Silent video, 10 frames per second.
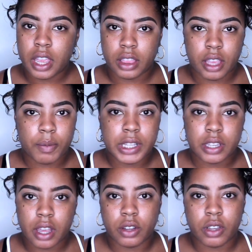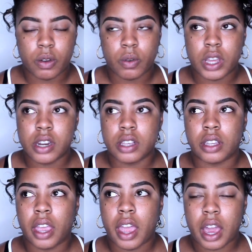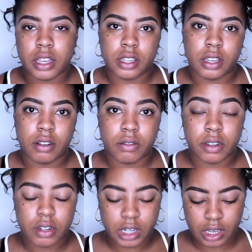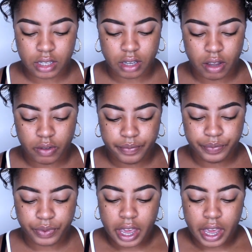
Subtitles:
and let me tell you, it is excellent on your T-zone.